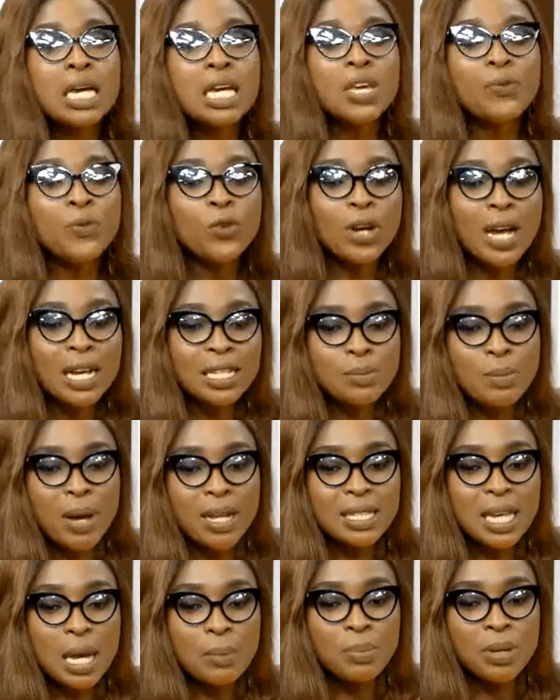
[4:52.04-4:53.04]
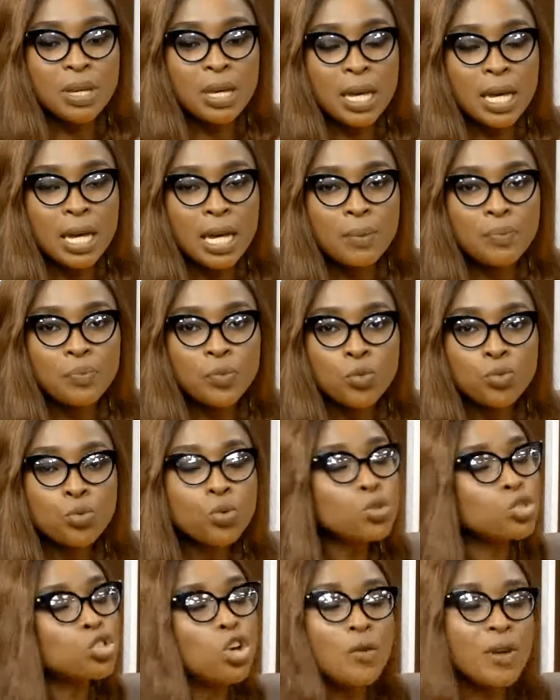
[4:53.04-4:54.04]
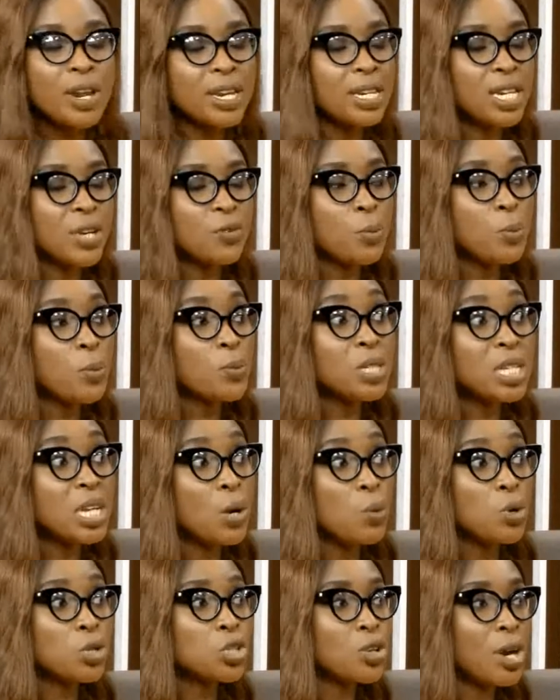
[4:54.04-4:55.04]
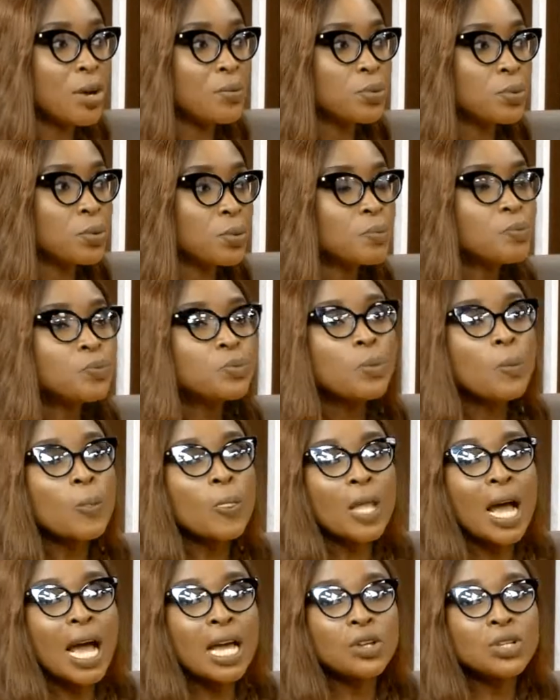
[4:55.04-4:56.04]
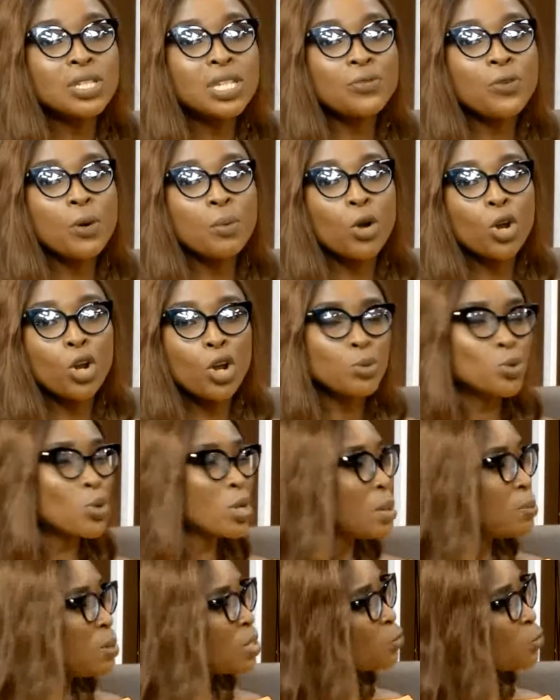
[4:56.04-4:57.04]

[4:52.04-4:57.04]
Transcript: if you look at the matter, be um, rules not already there for people say they want travel. Yes. I know say for clubs, you go to meet